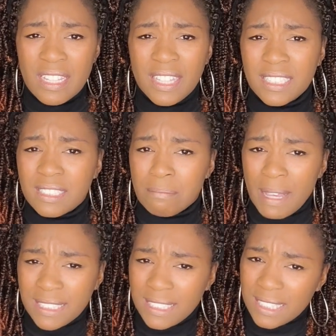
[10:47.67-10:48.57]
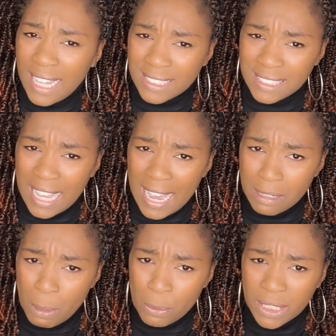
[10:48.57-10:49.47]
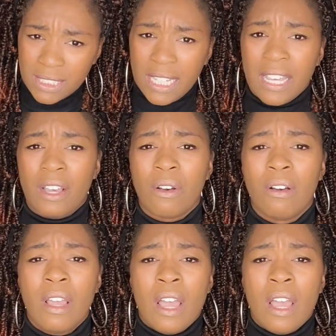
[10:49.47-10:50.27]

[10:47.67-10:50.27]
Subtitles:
this messy like side ponytail.